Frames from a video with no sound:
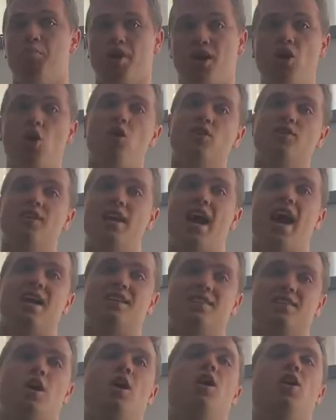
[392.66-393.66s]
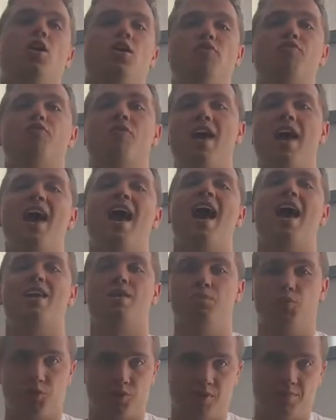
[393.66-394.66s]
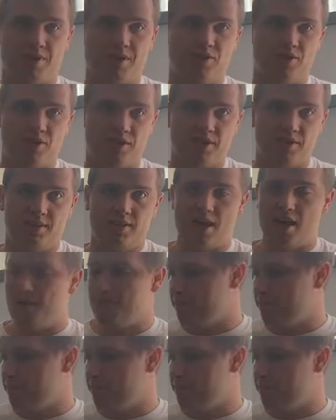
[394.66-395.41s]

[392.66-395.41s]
because it has a lot of rare animal species there.